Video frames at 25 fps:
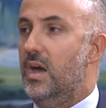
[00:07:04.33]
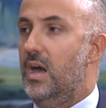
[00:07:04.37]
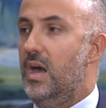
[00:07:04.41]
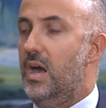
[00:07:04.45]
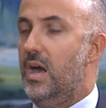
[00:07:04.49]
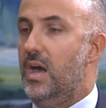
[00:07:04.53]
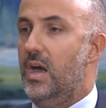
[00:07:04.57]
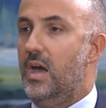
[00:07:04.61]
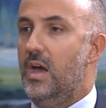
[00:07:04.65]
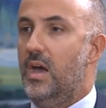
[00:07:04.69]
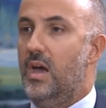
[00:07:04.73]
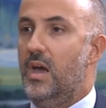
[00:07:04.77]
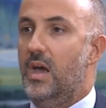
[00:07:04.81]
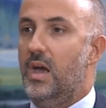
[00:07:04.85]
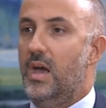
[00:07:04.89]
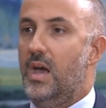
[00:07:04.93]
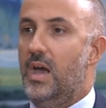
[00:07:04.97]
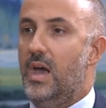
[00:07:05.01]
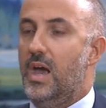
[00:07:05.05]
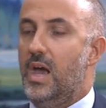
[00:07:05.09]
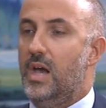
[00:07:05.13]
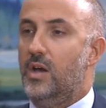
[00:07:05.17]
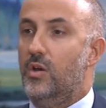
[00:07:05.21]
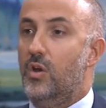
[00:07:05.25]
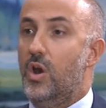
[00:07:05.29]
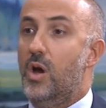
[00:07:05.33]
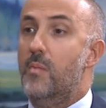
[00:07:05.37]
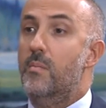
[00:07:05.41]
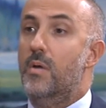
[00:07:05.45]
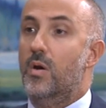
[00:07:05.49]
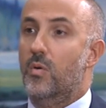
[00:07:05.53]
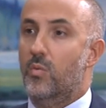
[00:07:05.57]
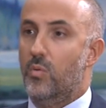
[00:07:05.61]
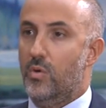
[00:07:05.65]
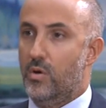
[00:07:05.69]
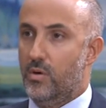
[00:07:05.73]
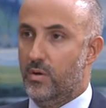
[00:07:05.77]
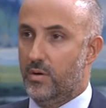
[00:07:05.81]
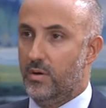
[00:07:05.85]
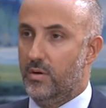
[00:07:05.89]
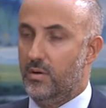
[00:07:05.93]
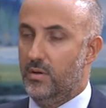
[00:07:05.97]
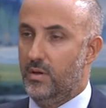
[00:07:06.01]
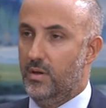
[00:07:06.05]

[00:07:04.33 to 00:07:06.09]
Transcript: uh, a global war